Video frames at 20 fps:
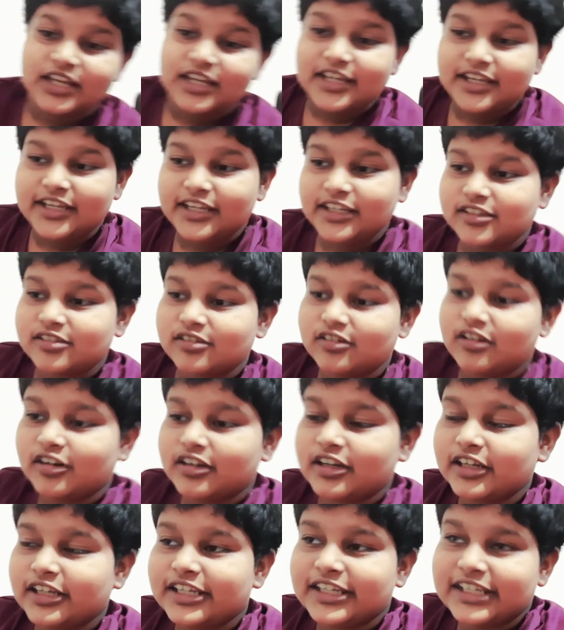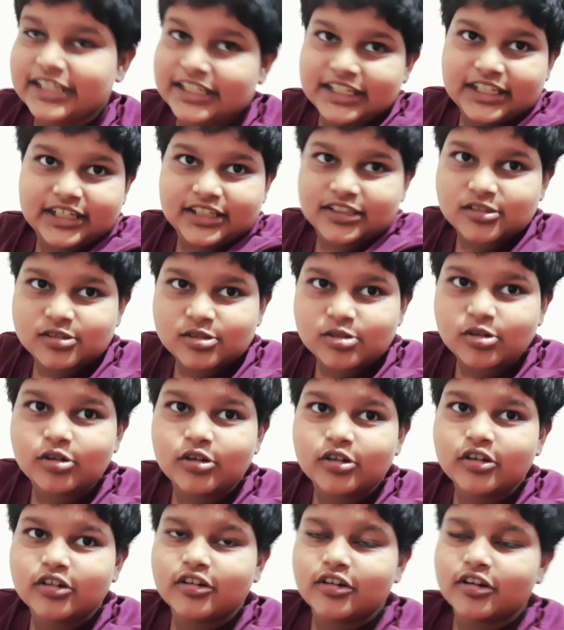He is not a he.
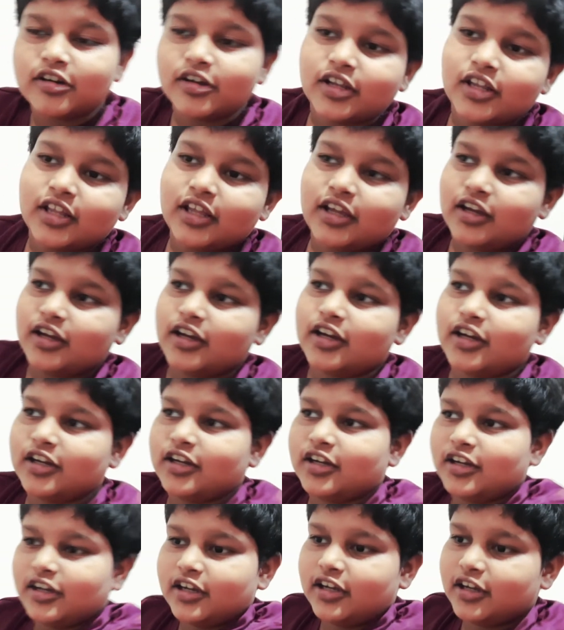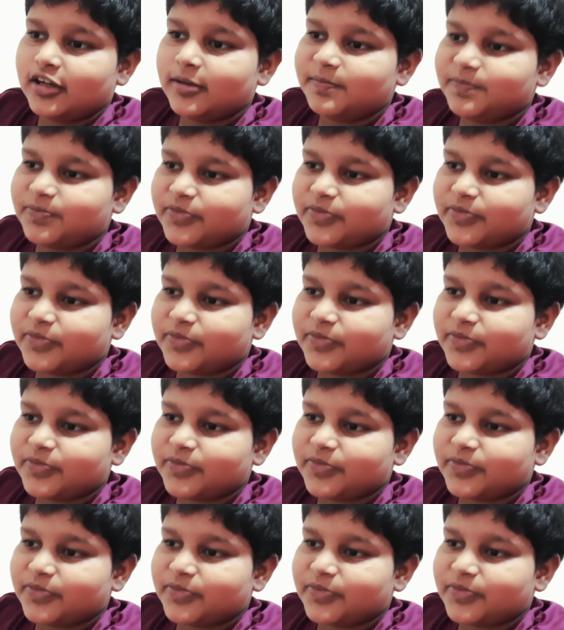So, Enid